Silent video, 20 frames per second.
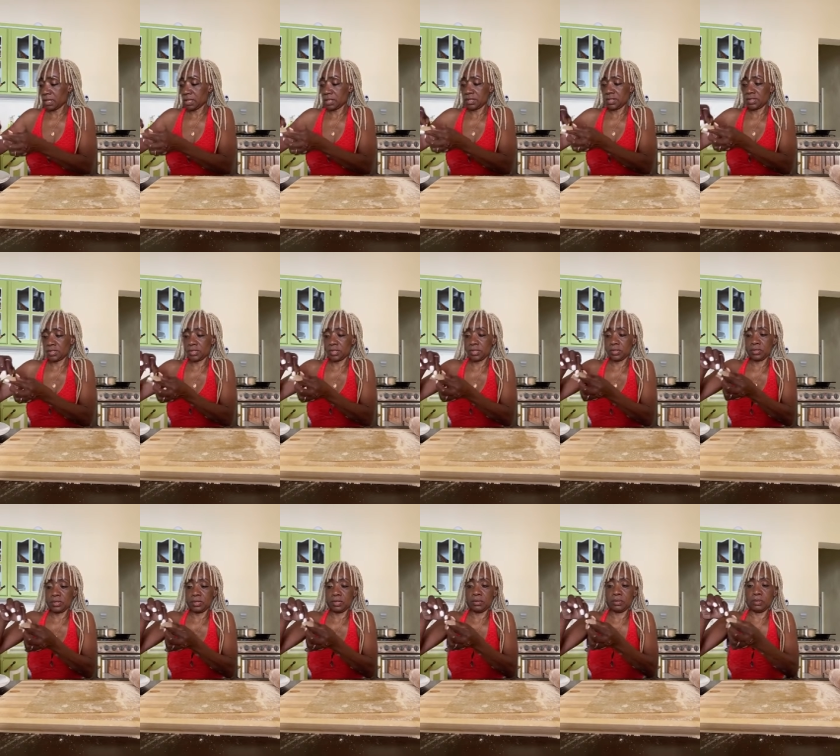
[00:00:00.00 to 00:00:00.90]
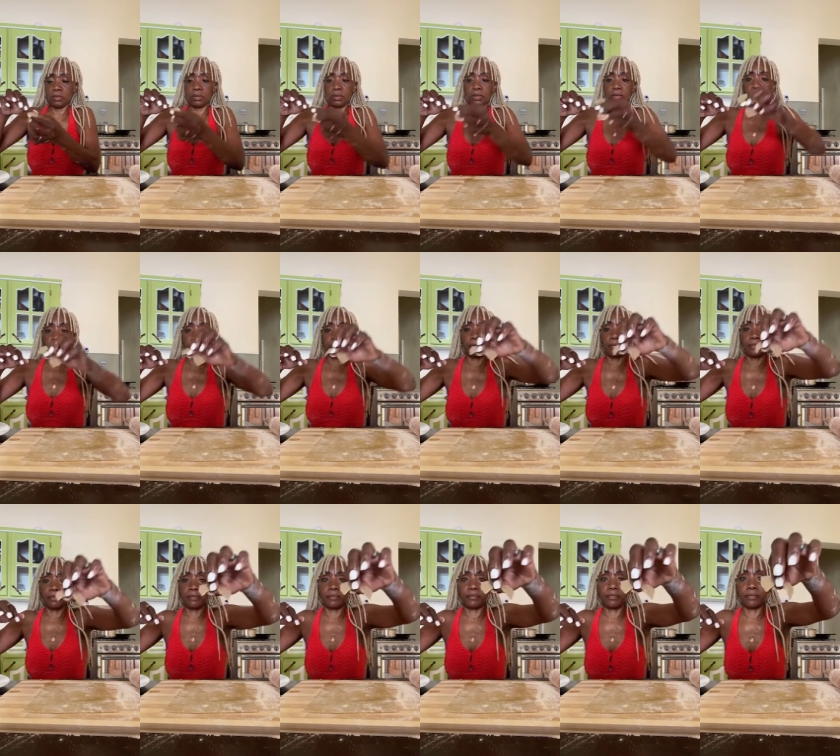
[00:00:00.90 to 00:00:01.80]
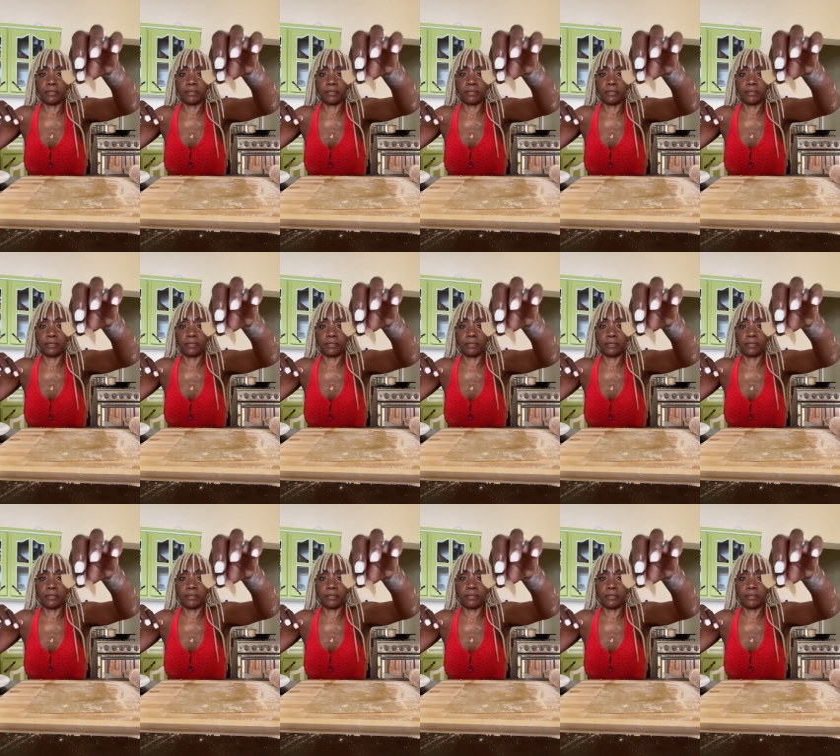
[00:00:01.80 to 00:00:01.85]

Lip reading: Let's just go ahead and make the